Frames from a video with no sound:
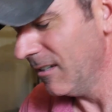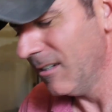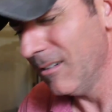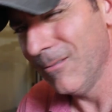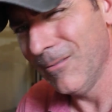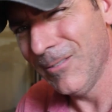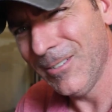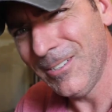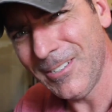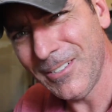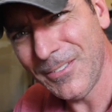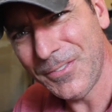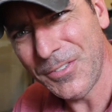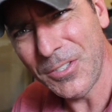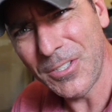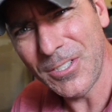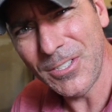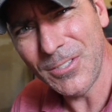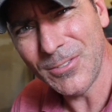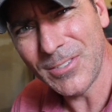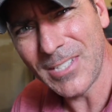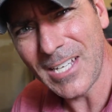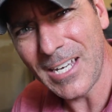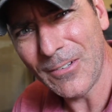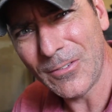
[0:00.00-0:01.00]
I wonder if you could
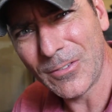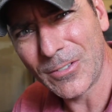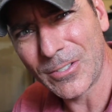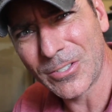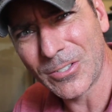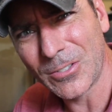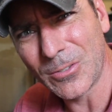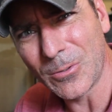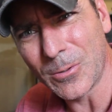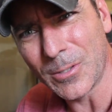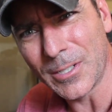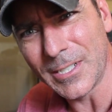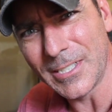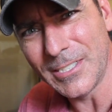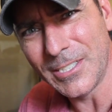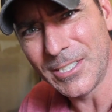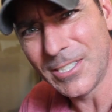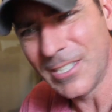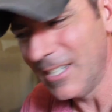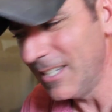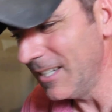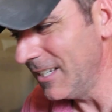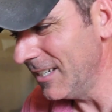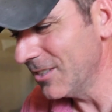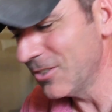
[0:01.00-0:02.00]
use that for
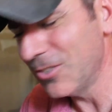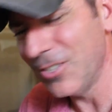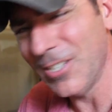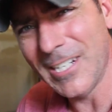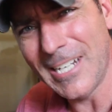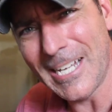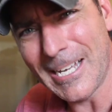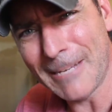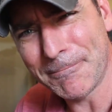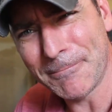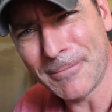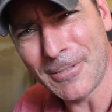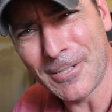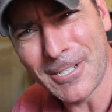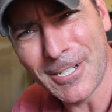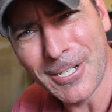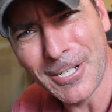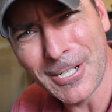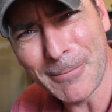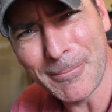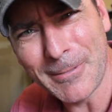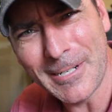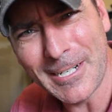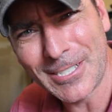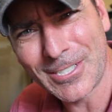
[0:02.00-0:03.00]
storage. So you can
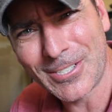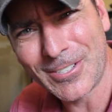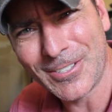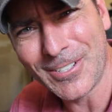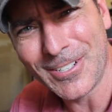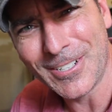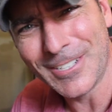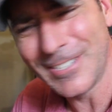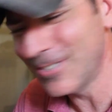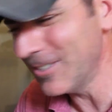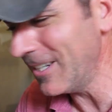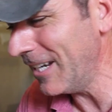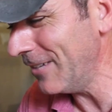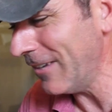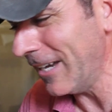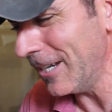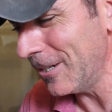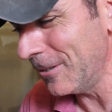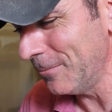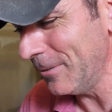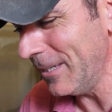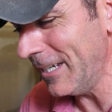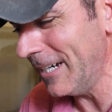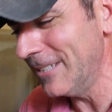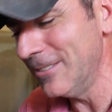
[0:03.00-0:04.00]
hook up an external hard drive. I
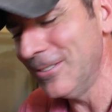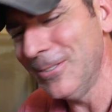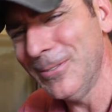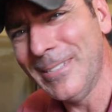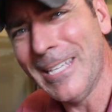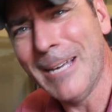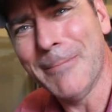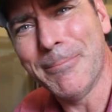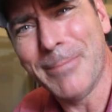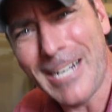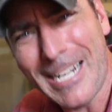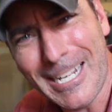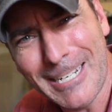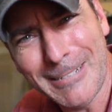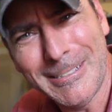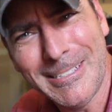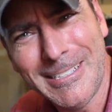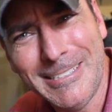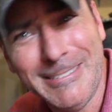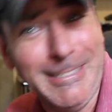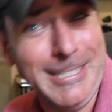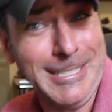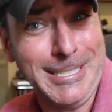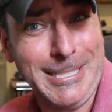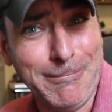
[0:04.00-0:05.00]
don't plan on doing that, but I,
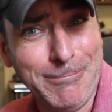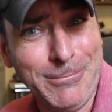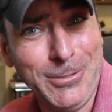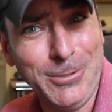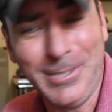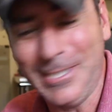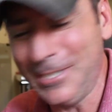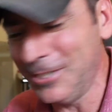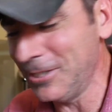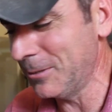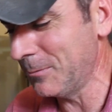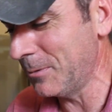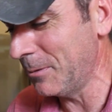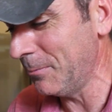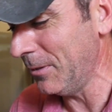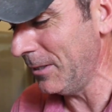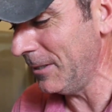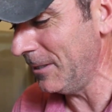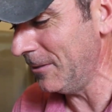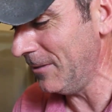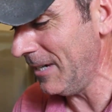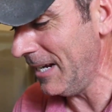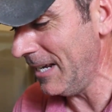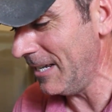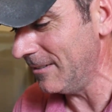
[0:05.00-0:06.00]
unless I'm doing it just to
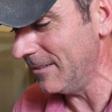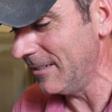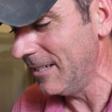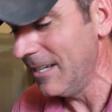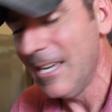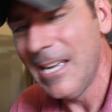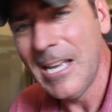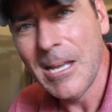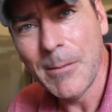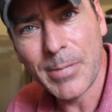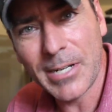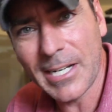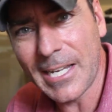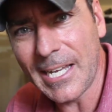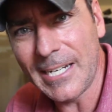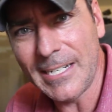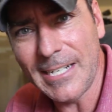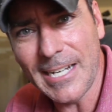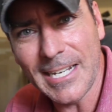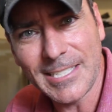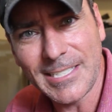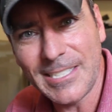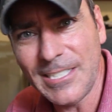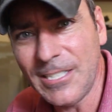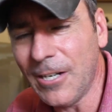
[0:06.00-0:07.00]
play around. But again,
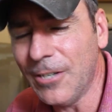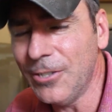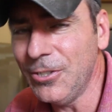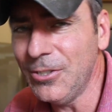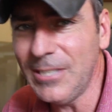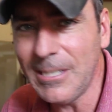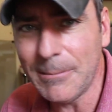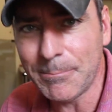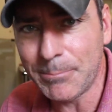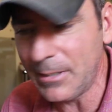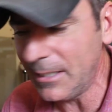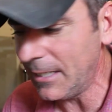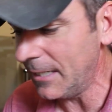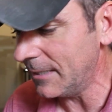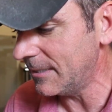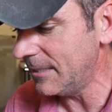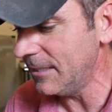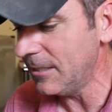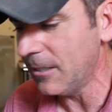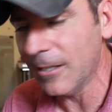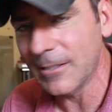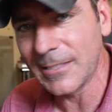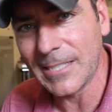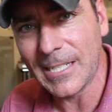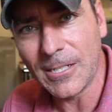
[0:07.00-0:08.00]
S D card, you can get big S D
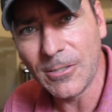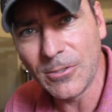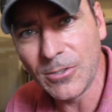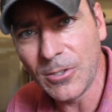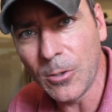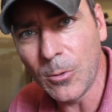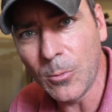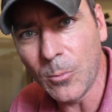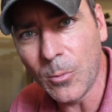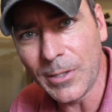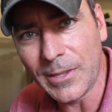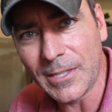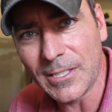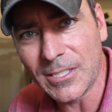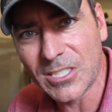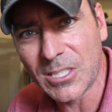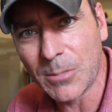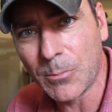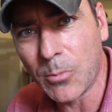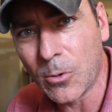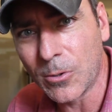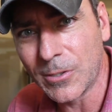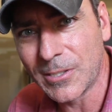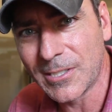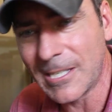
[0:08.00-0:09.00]
cards. I don't know what this
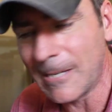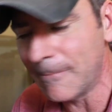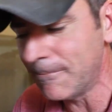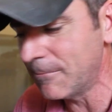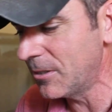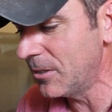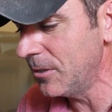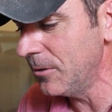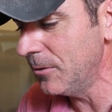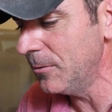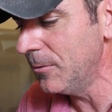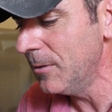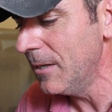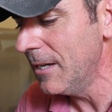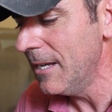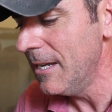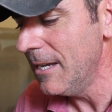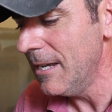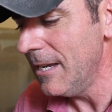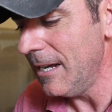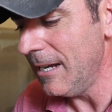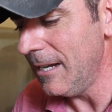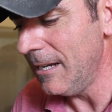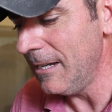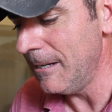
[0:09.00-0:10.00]
supports up to.
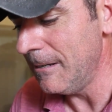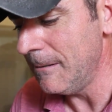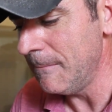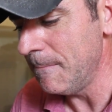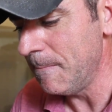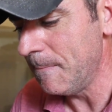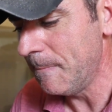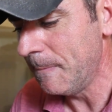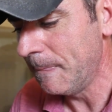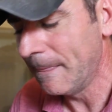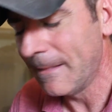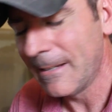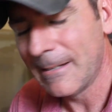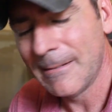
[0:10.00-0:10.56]
Um,